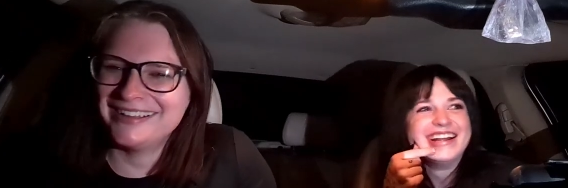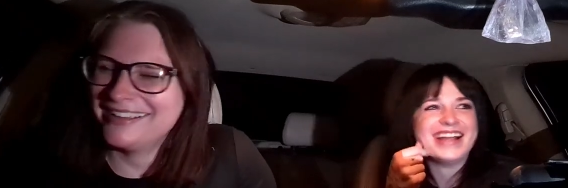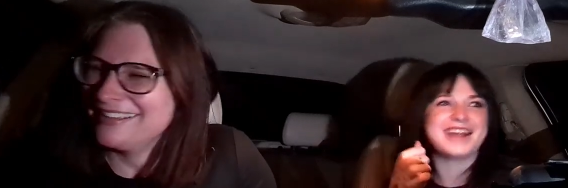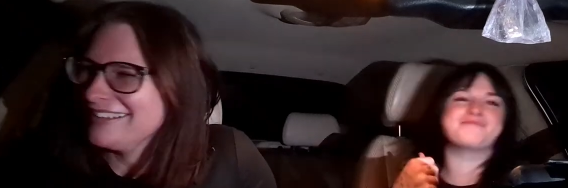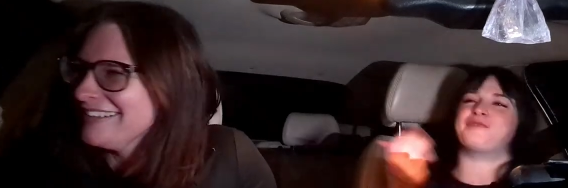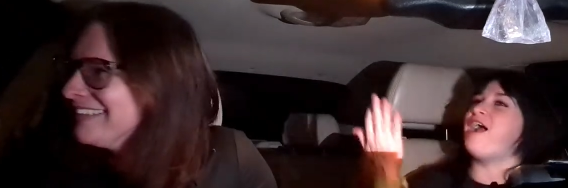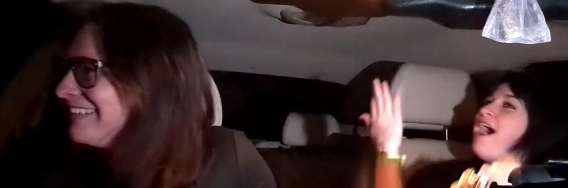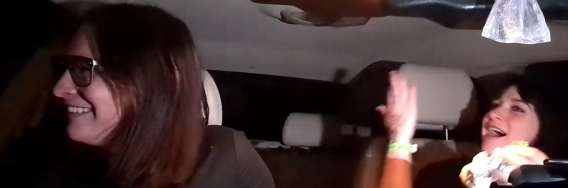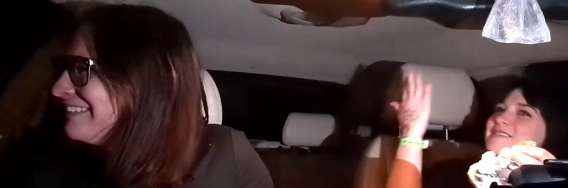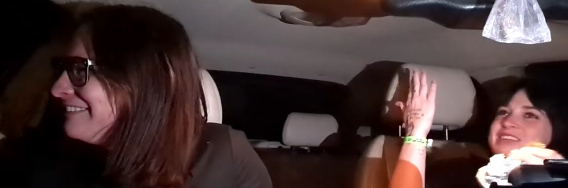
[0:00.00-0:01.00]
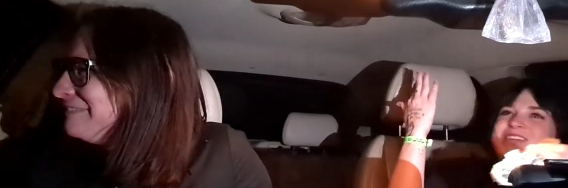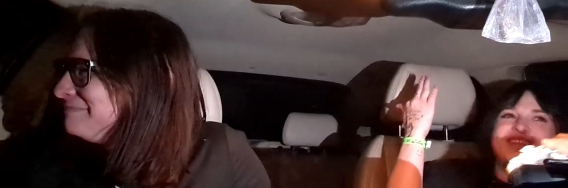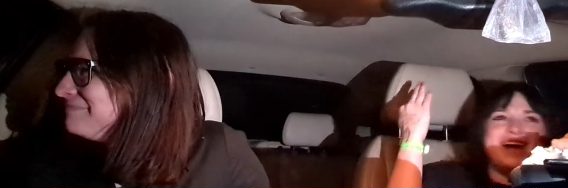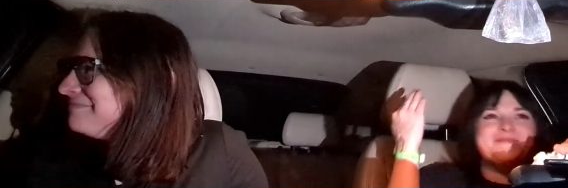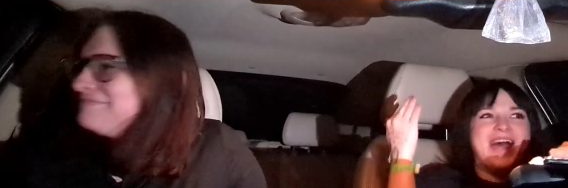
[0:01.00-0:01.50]
Speaker 1: Like, props, I'm
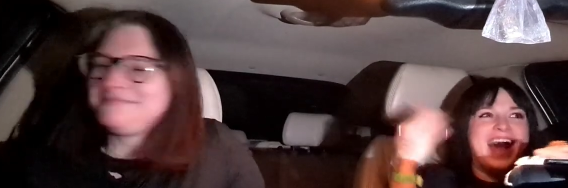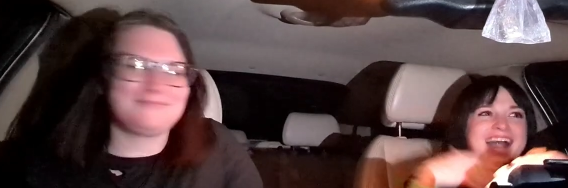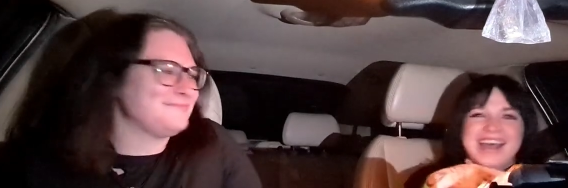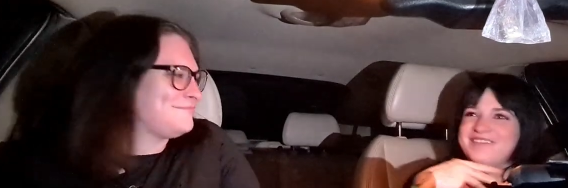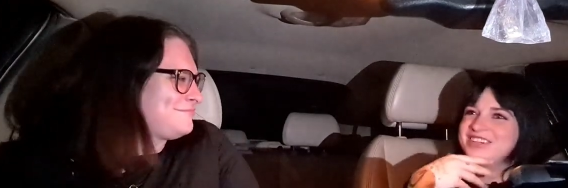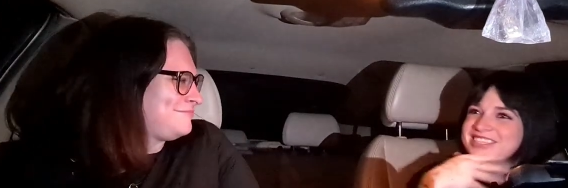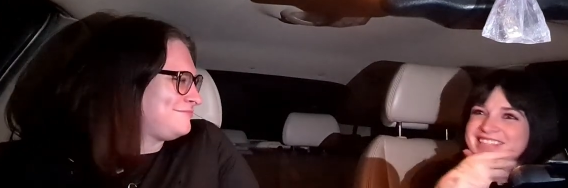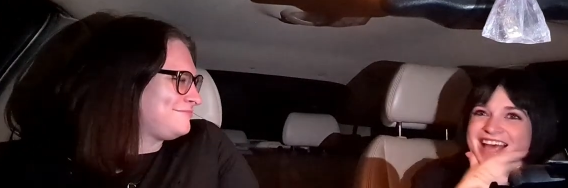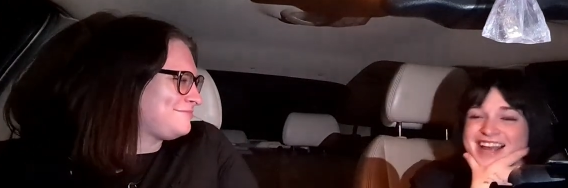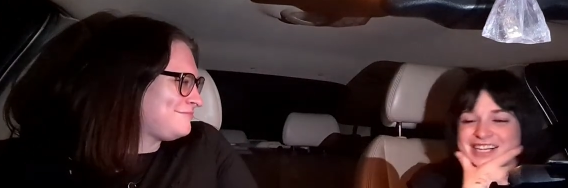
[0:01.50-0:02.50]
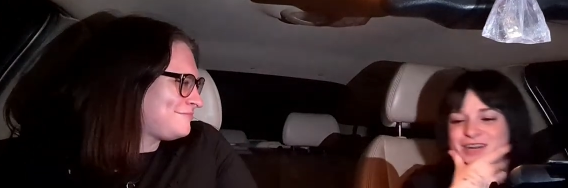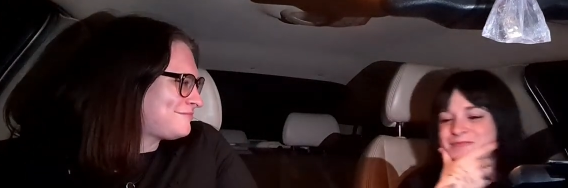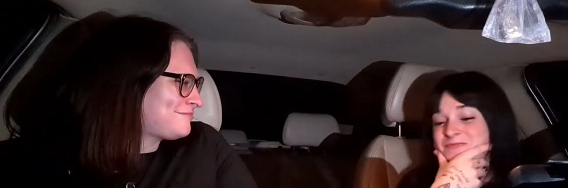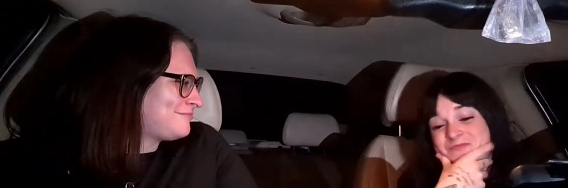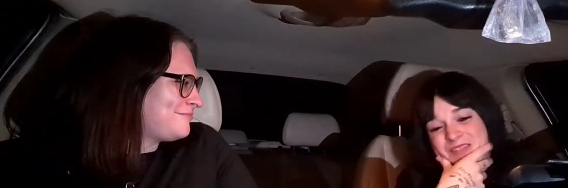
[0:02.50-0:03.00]
not mad, I'm just like,
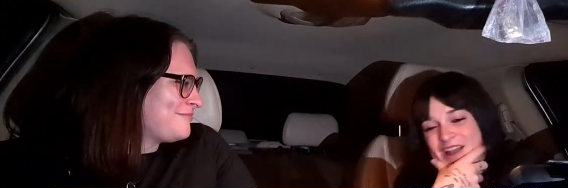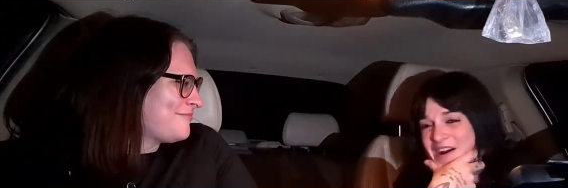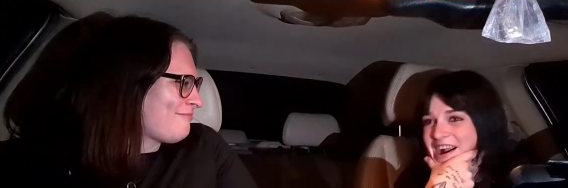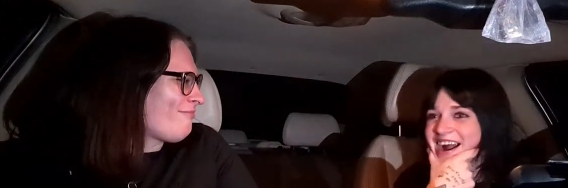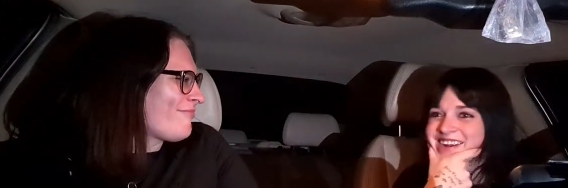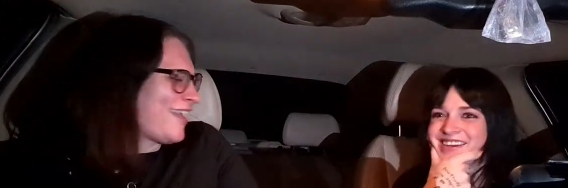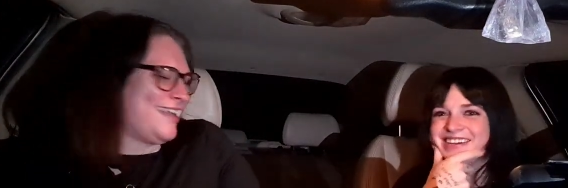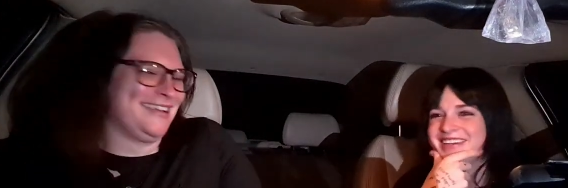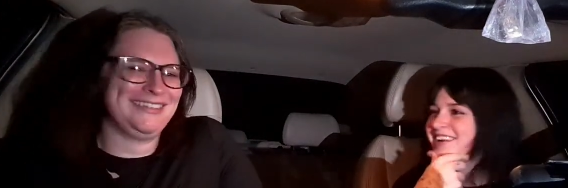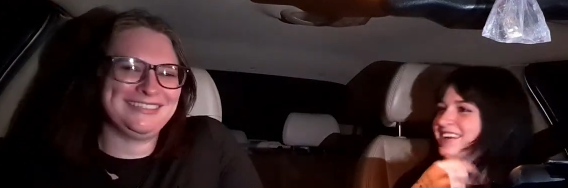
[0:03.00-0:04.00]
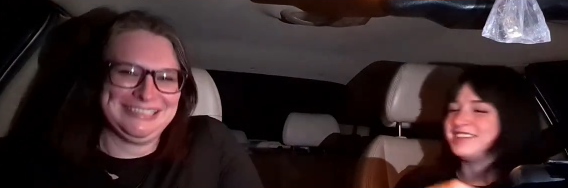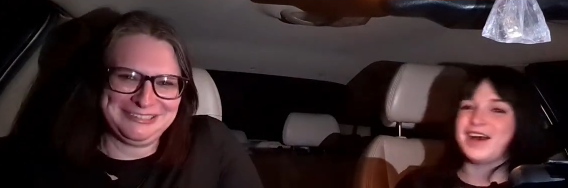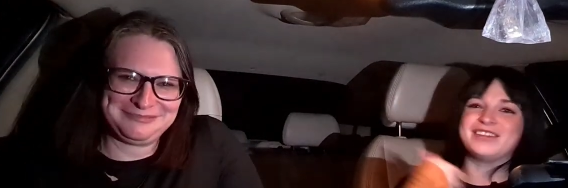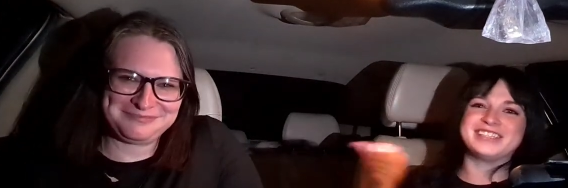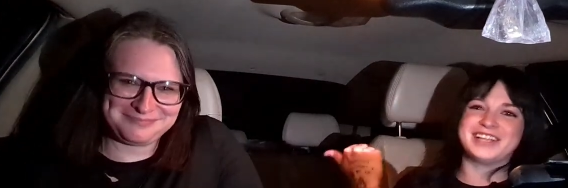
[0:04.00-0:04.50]
alright. So
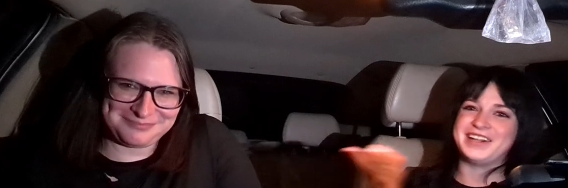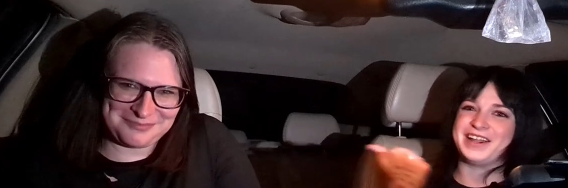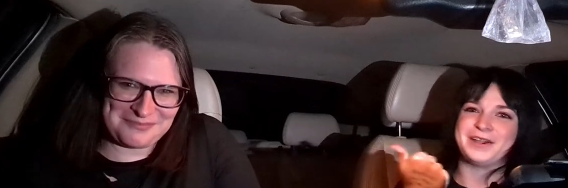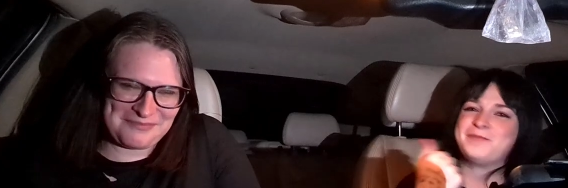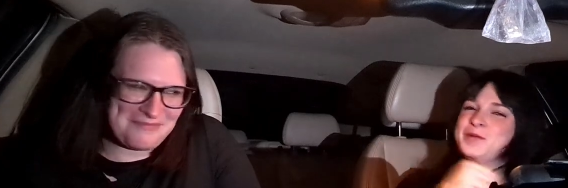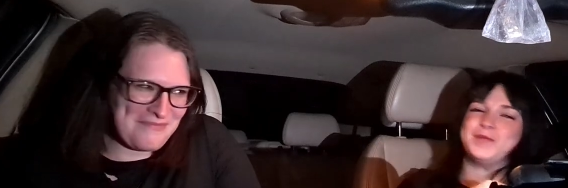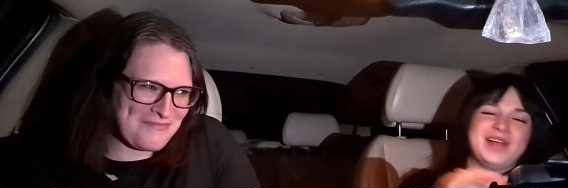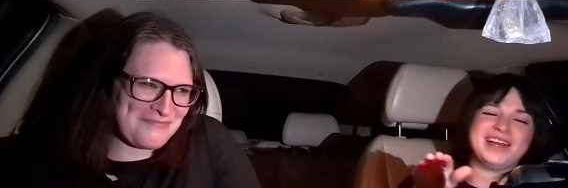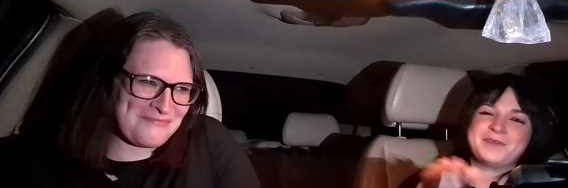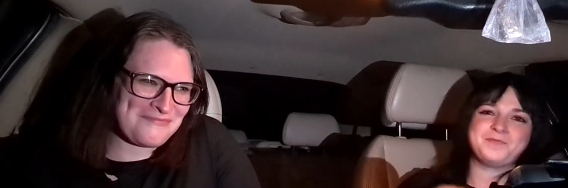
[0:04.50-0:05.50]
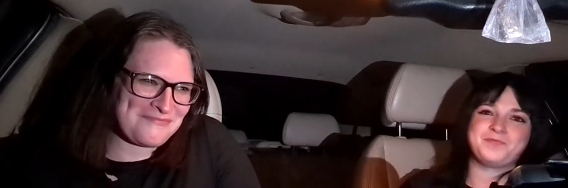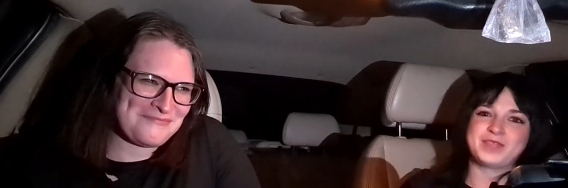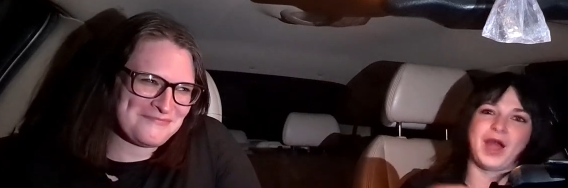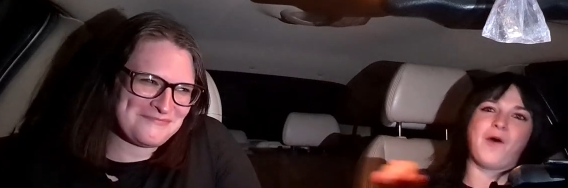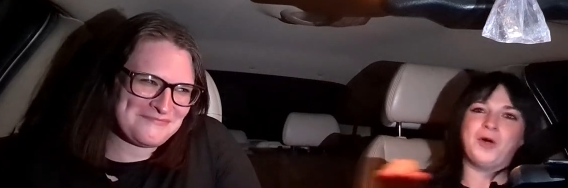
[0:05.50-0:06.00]
I was staring at her boob, like,
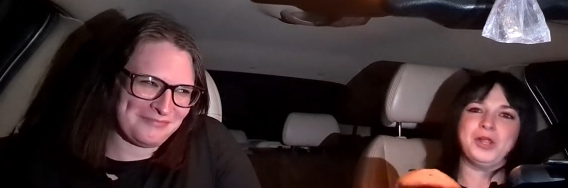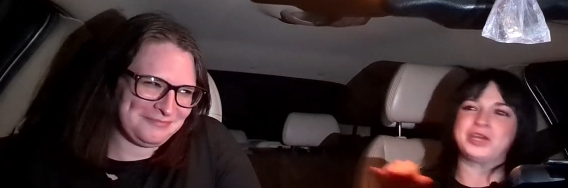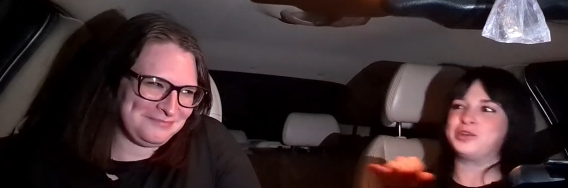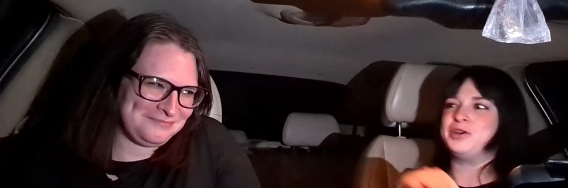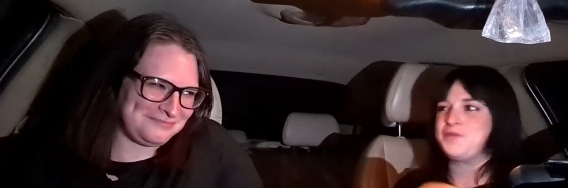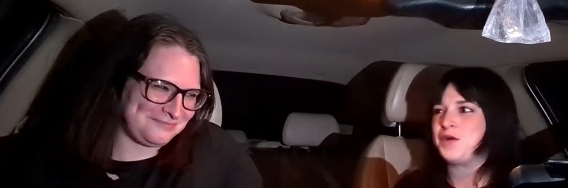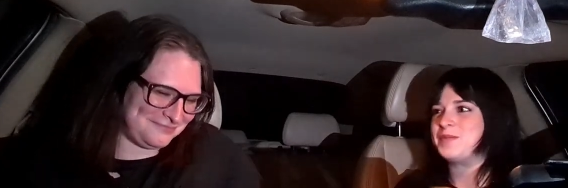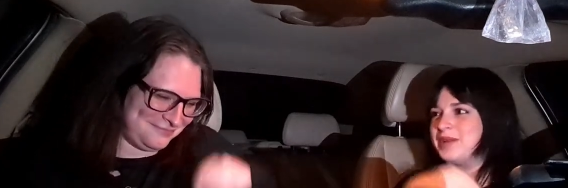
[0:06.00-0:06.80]
that whole, like, 30-40